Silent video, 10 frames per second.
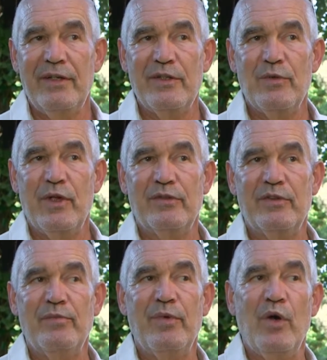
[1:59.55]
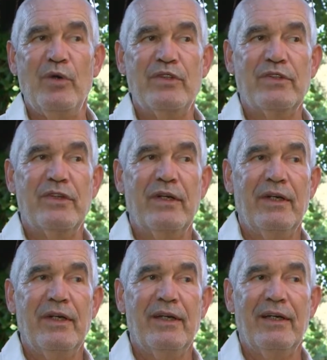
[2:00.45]
is one of the most,
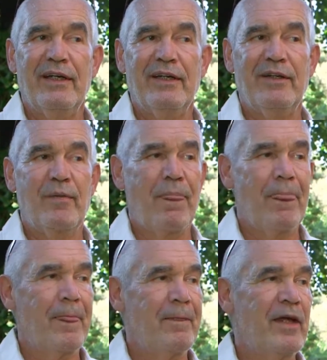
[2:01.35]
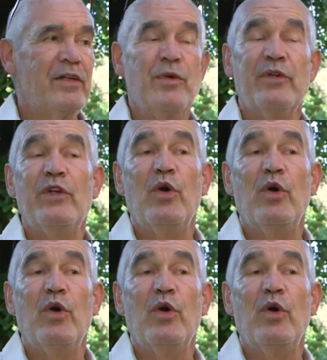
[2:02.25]
is one of